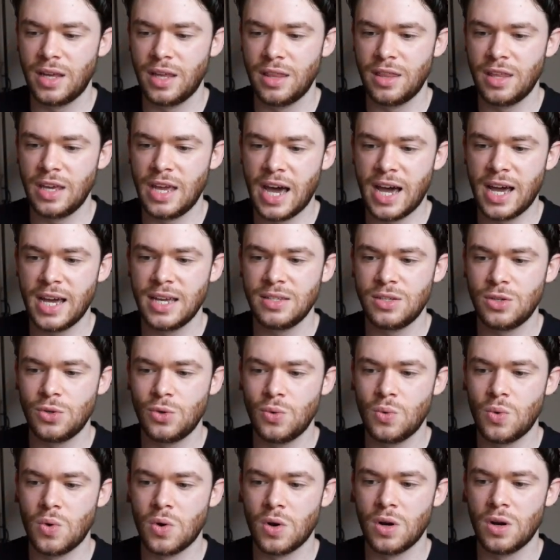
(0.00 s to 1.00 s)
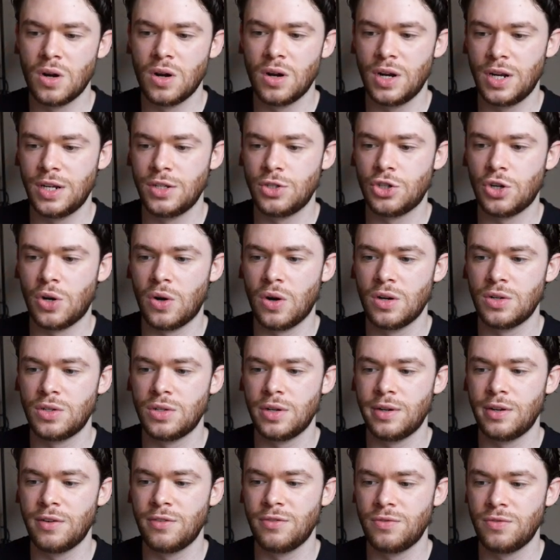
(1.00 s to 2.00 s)
The guys who were in charge
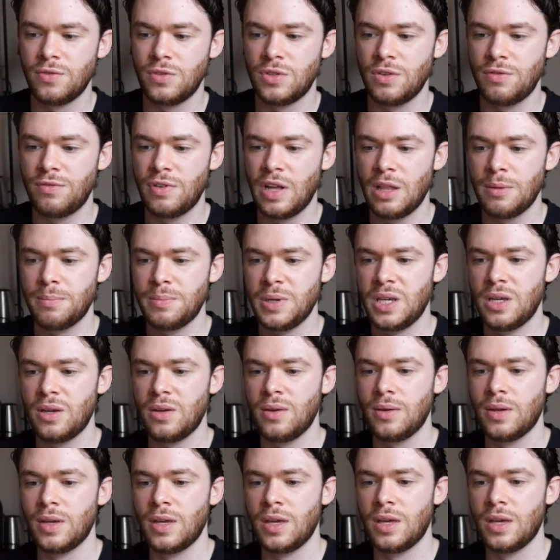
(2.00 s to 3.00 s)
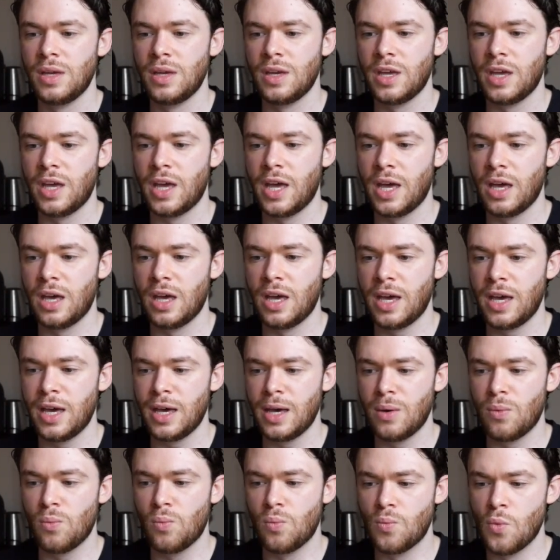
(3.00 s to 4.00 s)
of developing
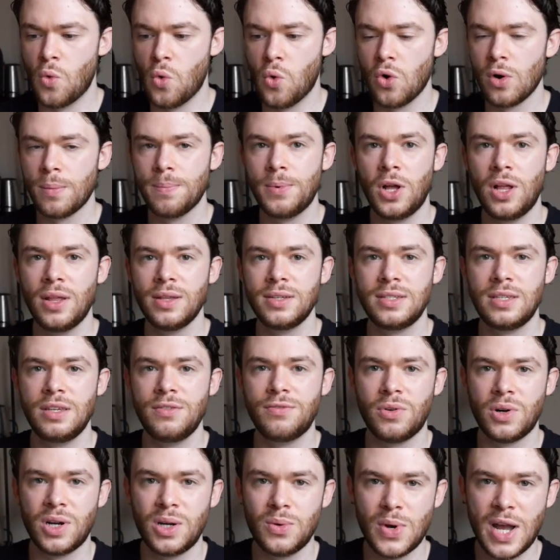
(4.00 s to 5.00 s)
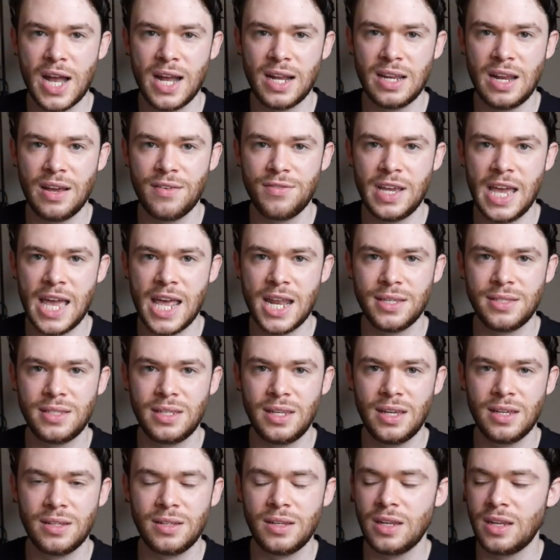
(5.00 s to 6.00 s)
uh, war policy for Iraq and
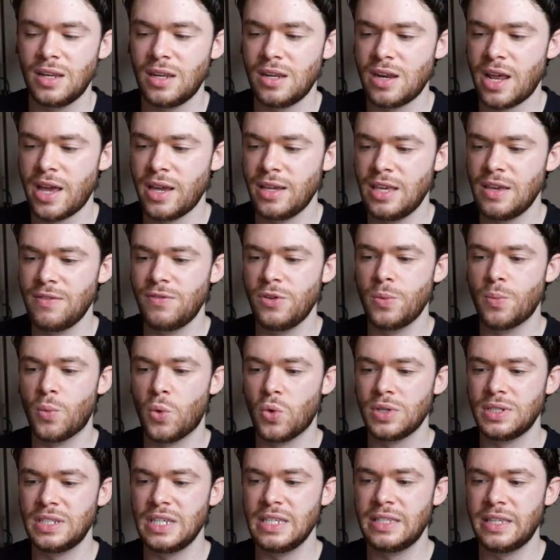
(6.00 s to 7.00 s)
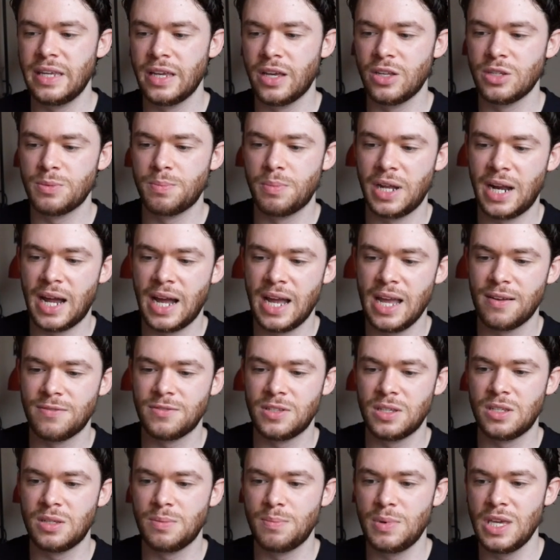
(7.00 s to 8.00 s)
Afghanistan. I give you more details, but I have
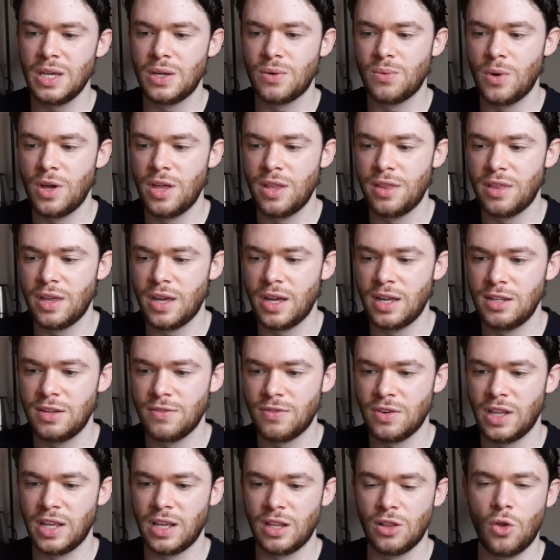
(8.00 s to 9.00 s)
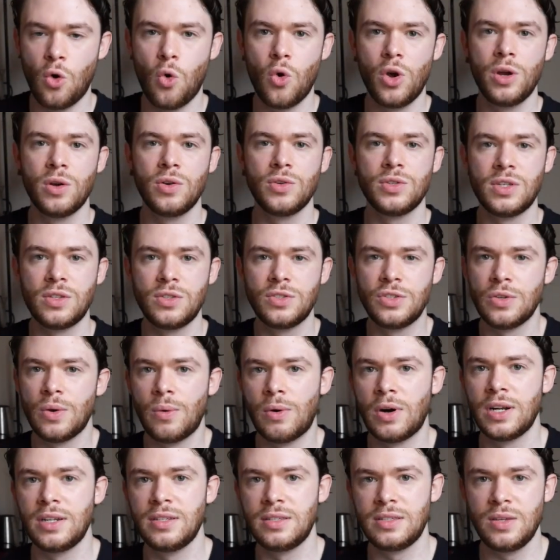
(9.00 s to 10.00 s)
to speak with uh, different like lawyers and so
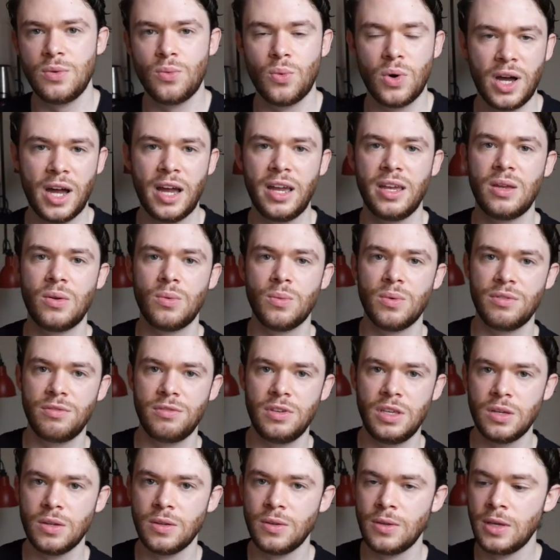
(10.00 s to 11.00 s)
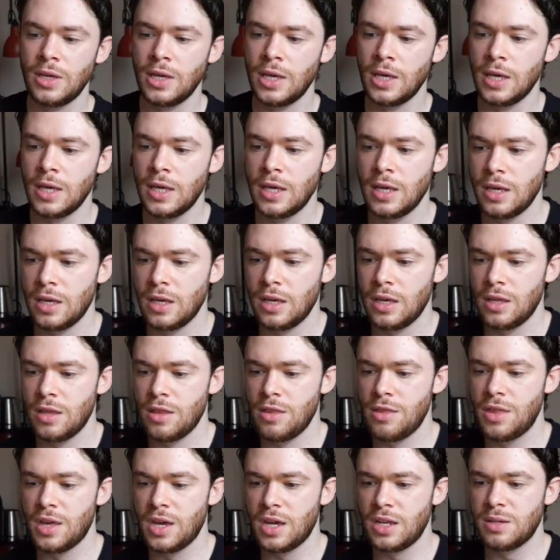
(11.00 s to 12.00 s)
on and see what I can reveal.
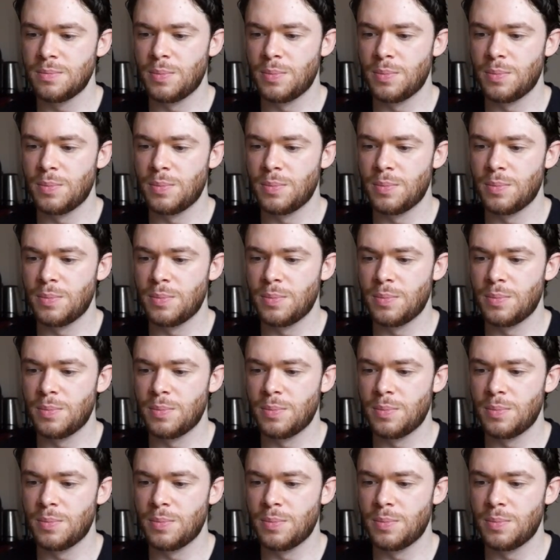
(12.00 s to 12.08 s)
The